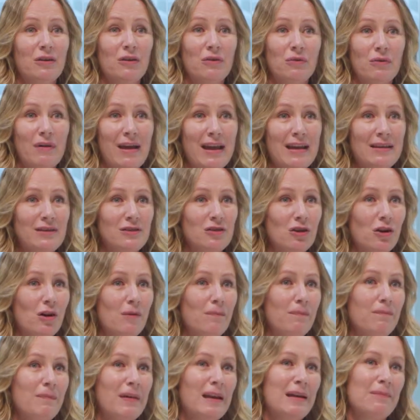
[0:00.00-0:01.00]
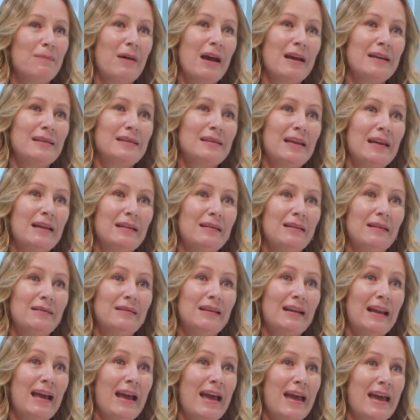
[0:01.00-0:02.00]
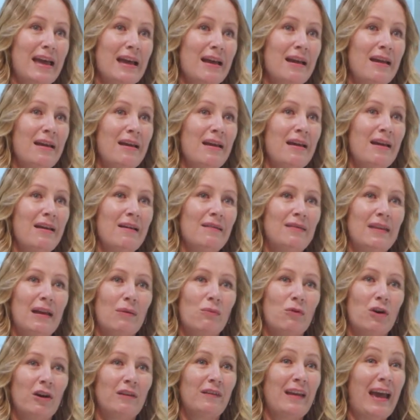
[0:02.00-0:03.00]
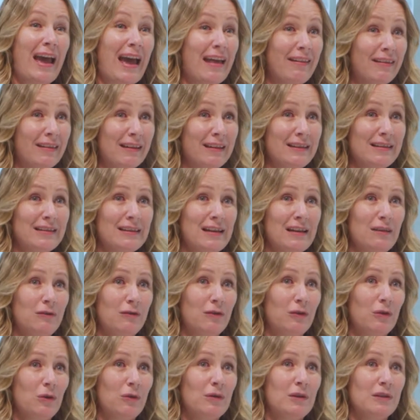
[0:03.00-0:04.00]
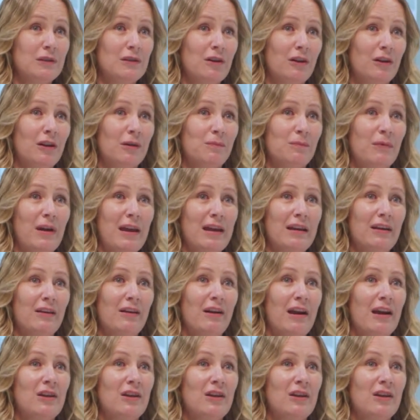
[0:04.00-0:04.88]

a great job minimizing the delay. They worked endlessly through the circuit breaker,